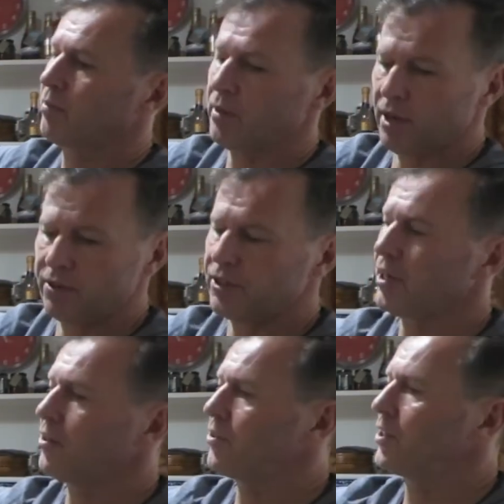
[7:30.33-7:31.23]
Hundreds and
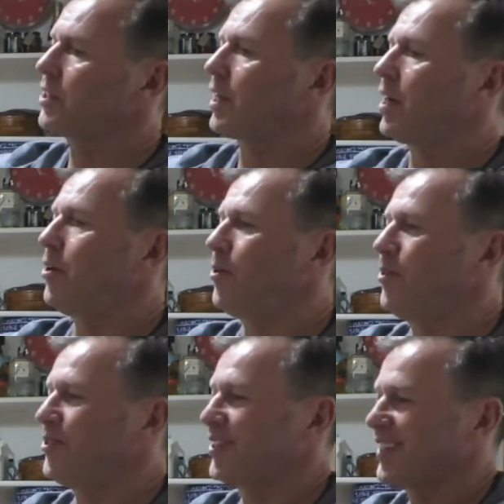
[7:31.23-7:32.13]
hundreds of
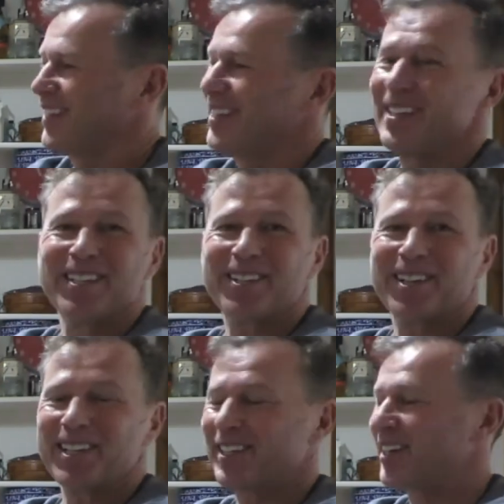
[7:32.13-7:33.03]
scales.
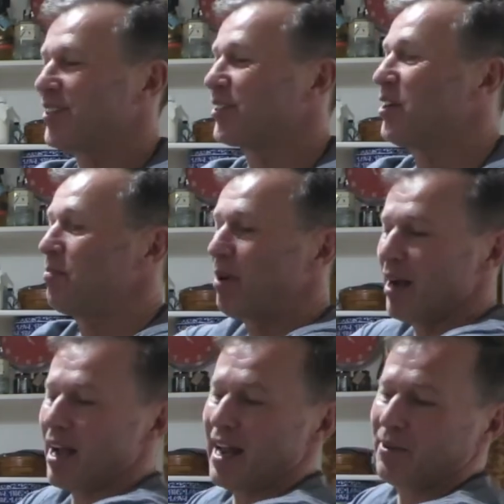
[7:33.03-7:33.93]
Sardine scales.
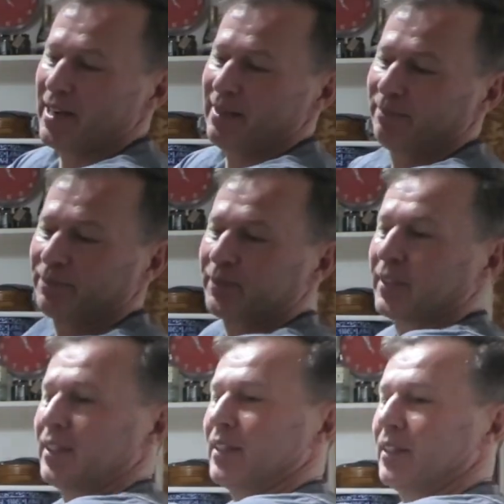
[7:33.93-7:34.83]
But anyway,
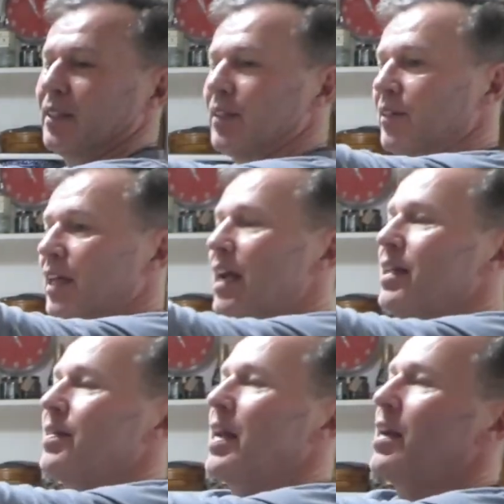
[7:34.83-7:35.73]

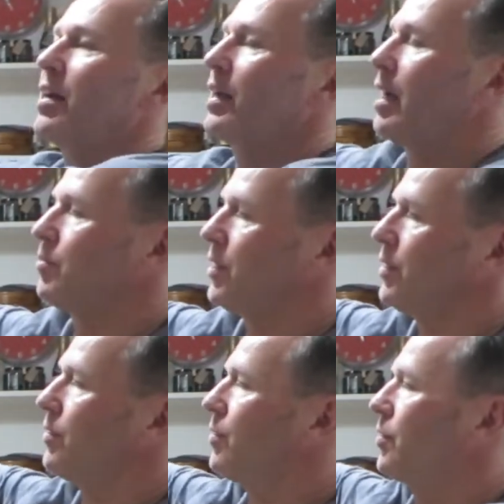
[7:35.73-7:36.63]
they are
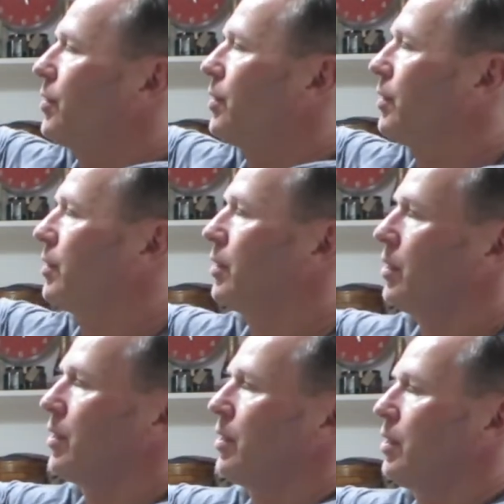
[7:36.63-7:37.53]
Captains
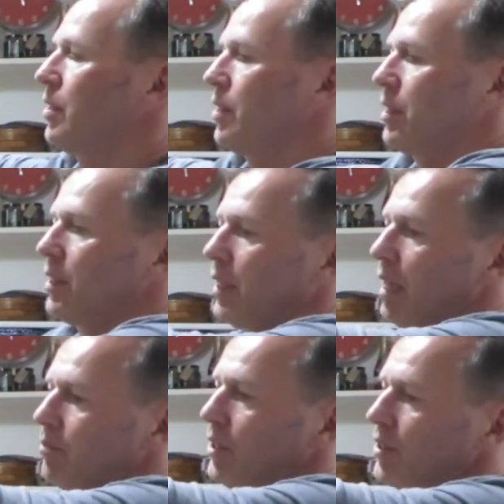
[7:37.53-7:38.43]

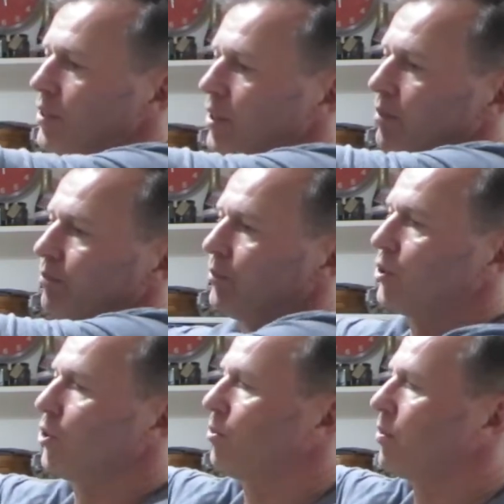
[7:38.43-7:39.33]

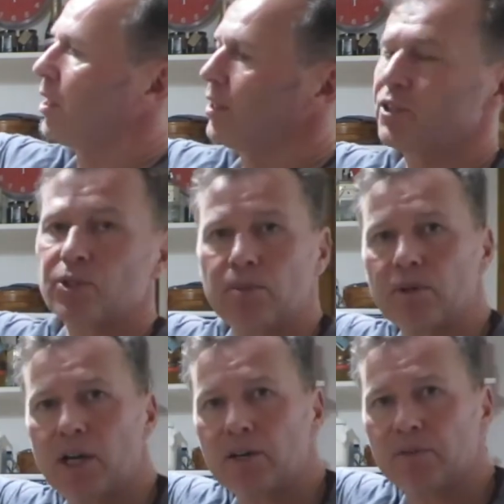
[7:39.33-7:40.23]

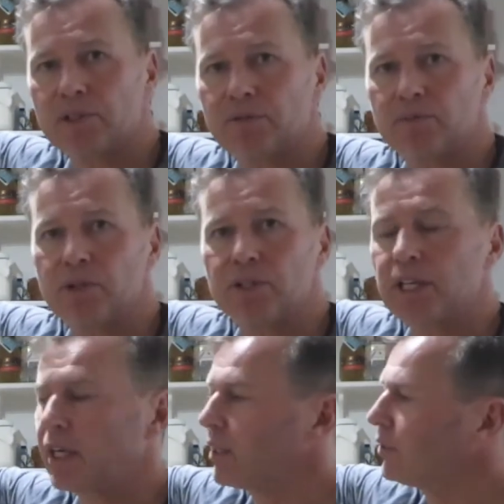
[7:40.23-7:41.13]
Stormline obviously from New
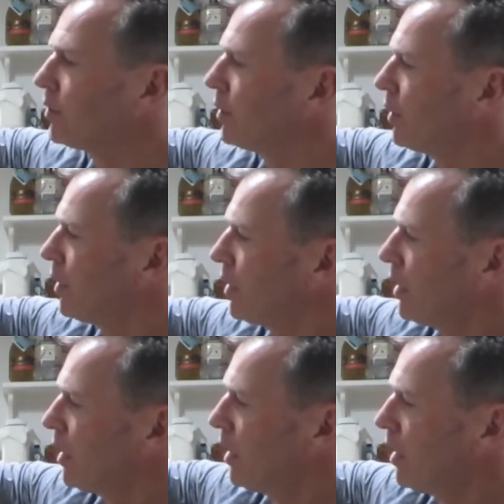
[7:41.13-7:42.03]
Zealand.
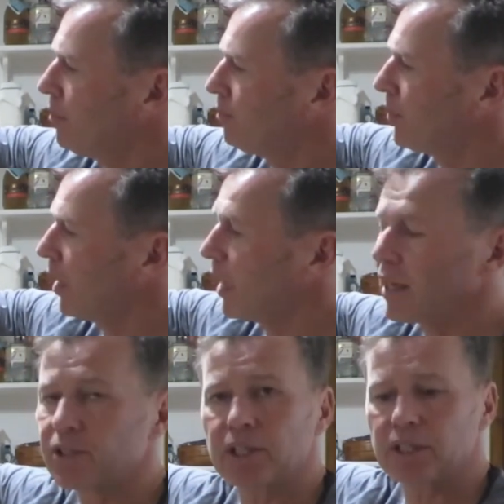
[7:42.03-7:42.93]
I
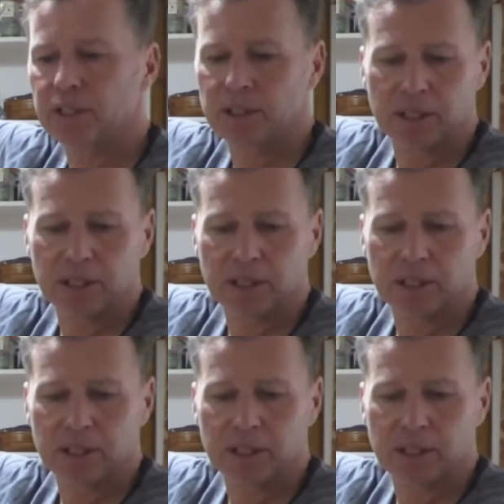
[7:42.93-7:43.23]
actually